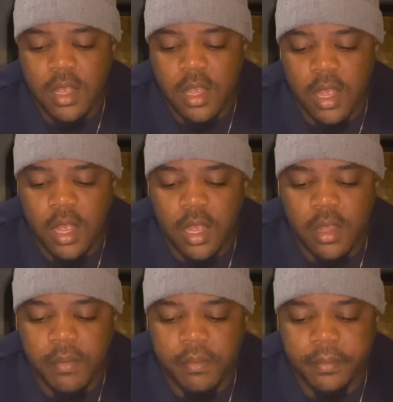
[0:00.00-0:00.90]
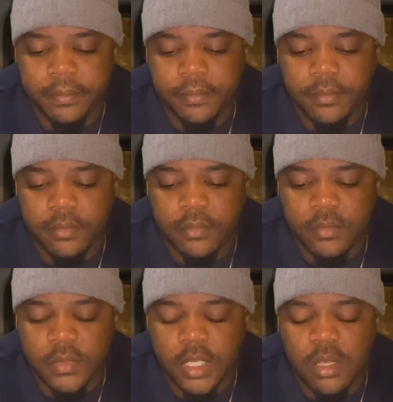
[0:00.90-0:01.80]
I mean?
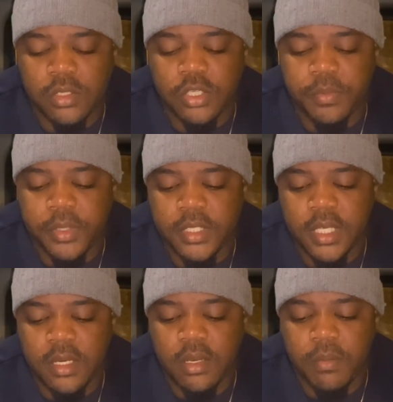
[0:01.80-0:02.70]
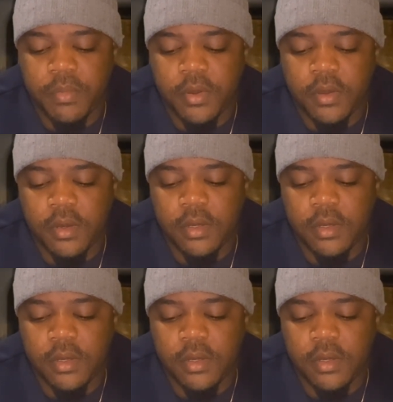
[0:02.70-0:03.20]
100% lumper